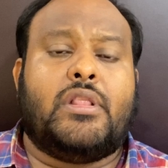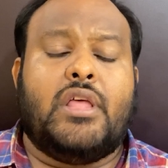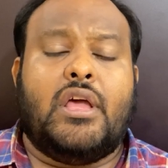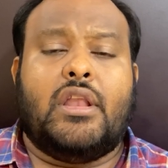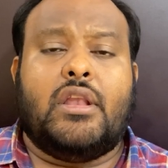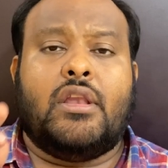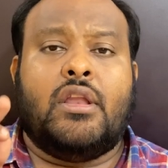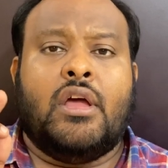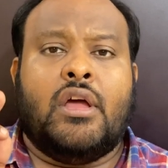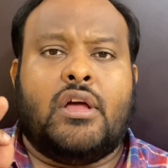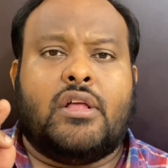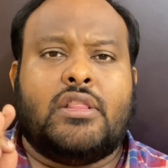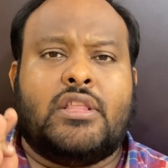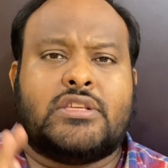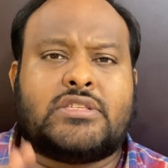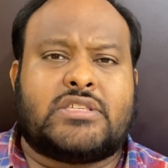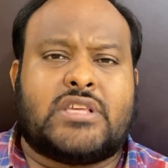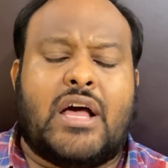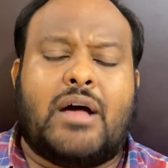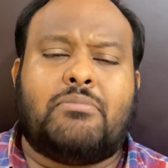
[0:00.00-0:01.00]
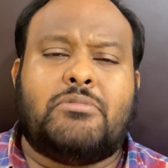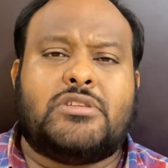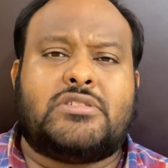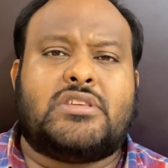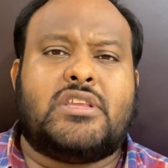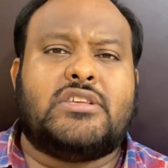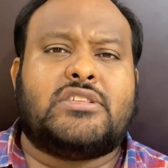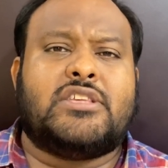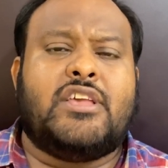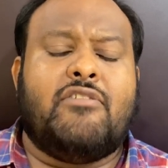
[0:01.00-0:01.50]
then the
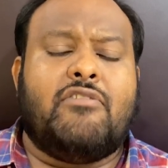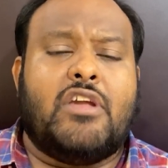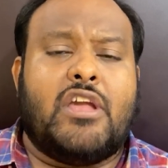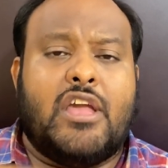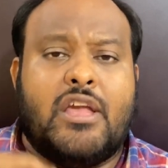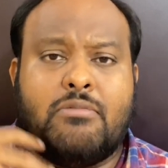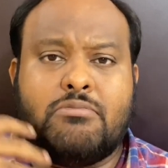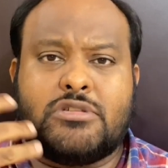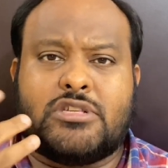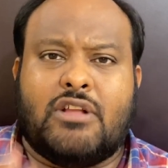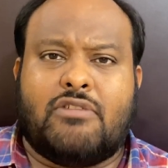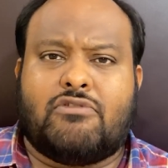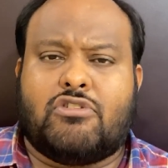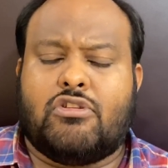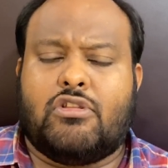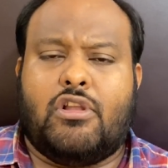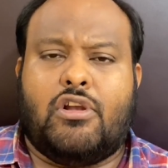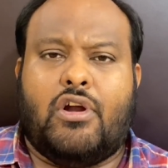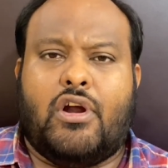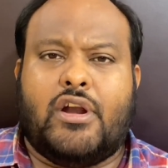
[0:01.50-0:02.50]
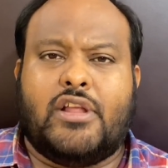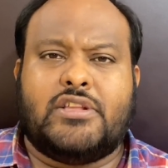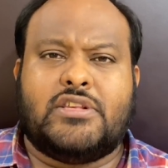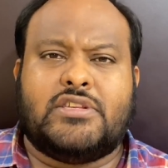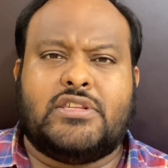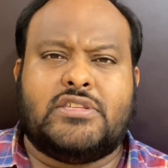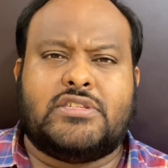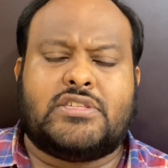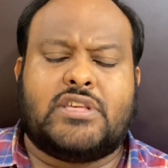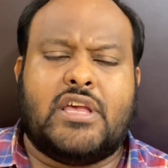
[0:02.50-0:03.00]
psalmist is giving himself to the Lord,
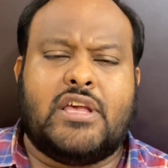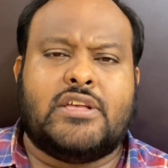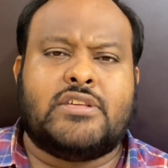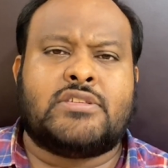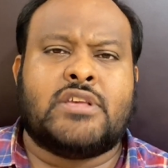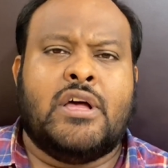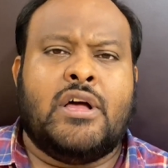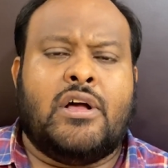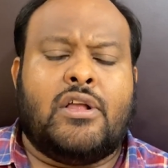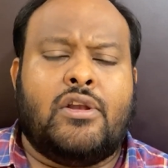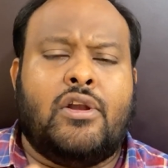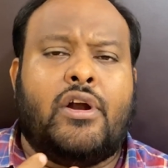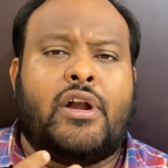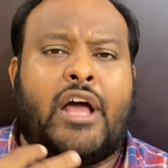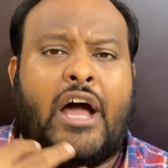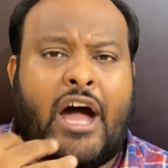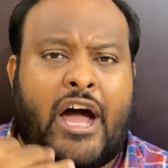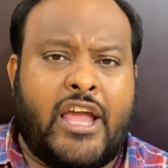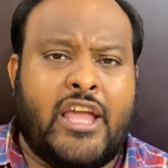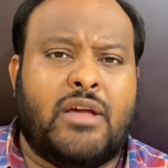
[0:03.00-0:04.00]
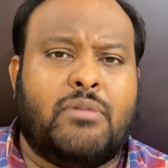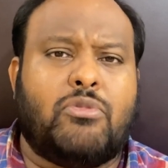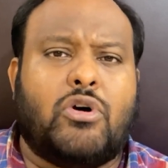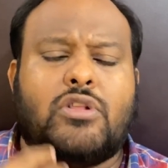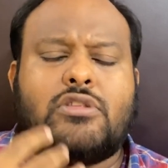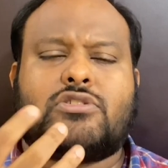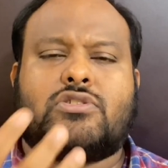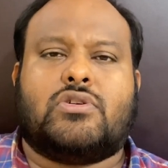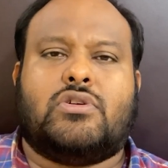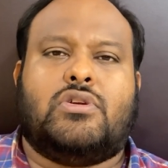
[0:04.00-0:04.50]
and he says, Lord, I am
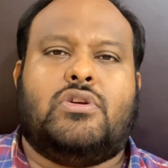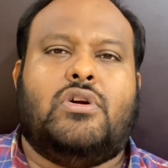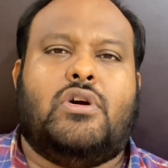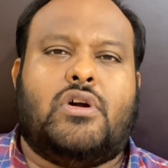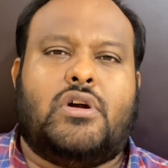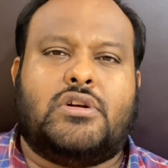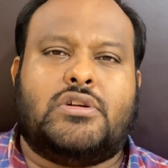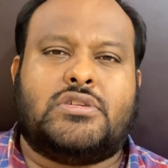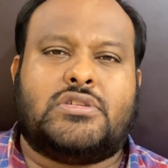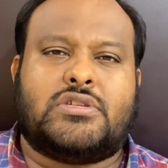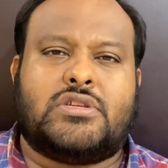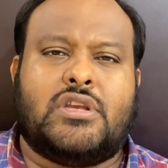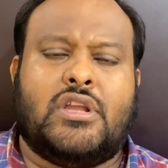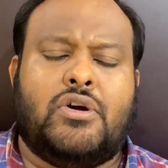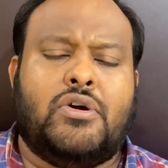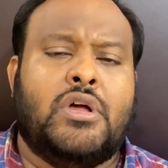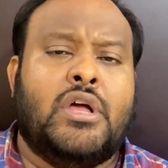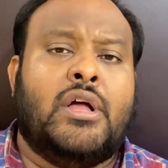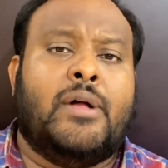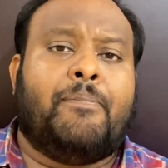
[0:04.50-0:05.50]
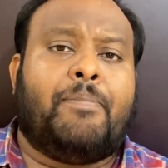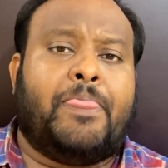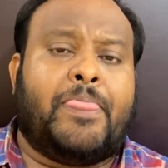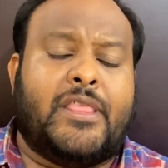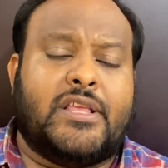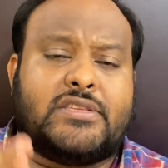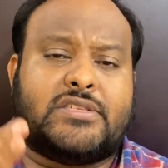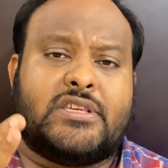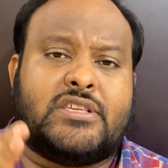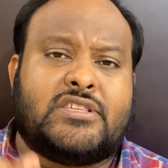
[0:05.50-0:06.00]
also yours. Now,
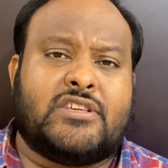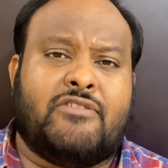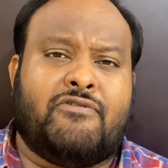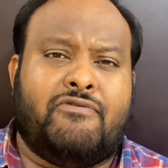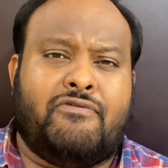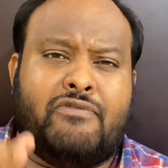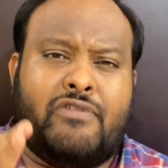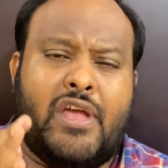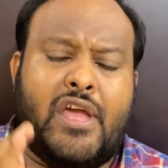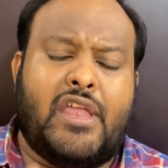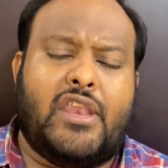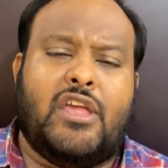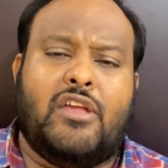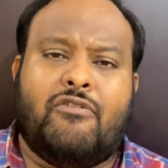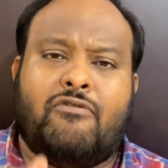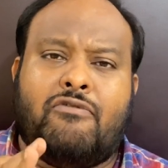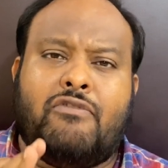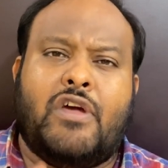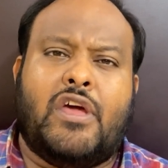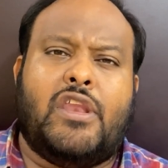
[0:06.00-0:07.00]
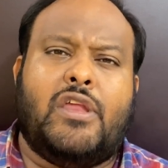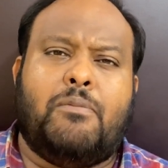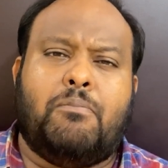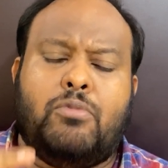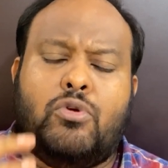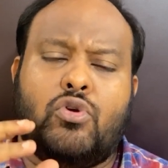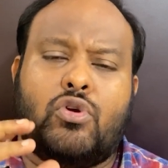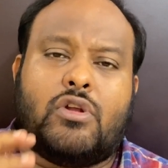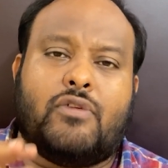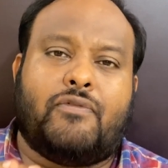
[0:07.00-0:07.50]
this is a very, very
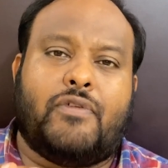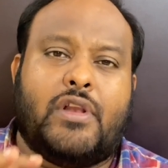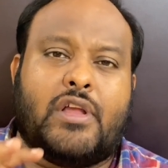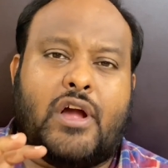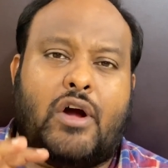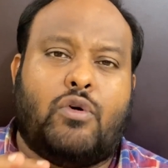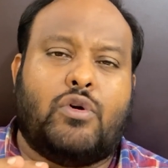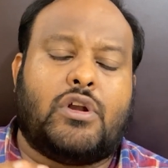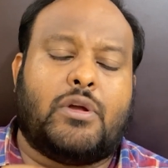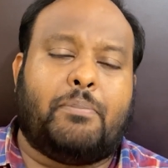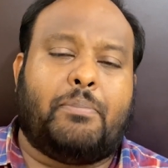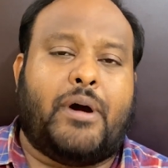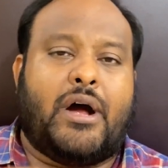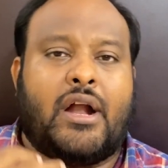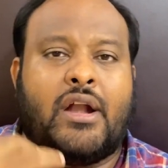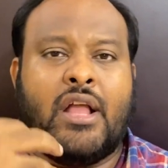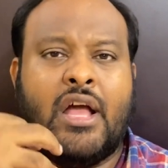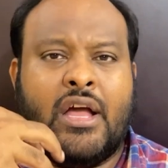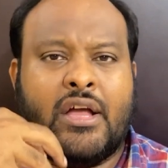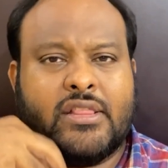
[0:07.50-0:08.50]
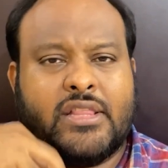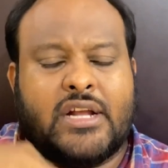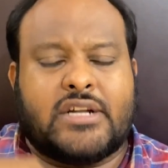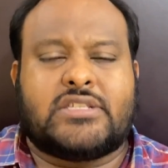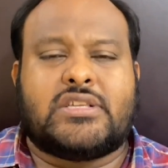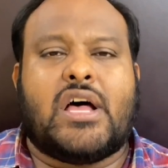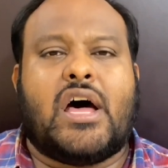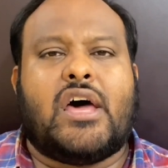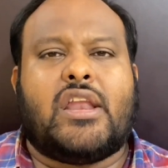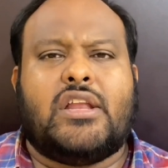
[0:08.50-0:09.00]
beautiful counterpart.
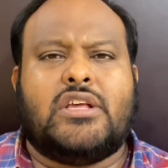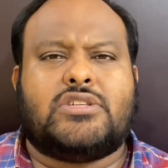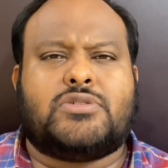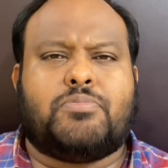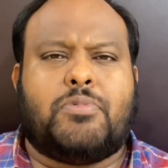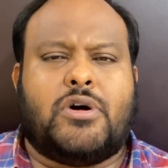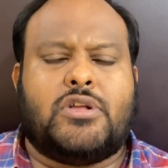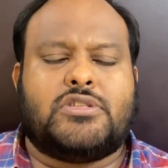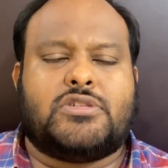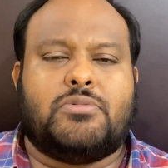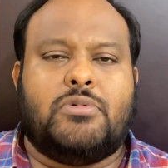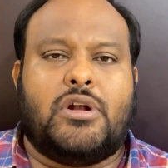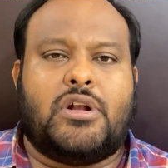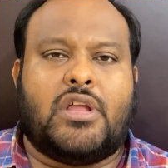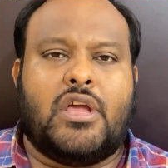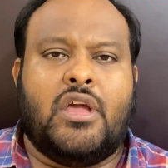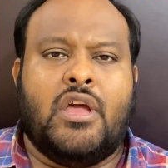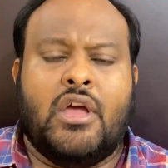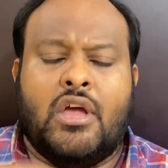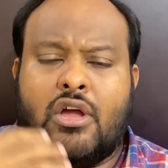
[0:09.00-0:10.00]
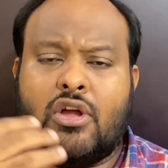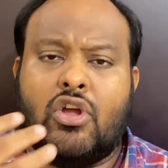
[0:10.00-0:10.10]
That's our responsibility.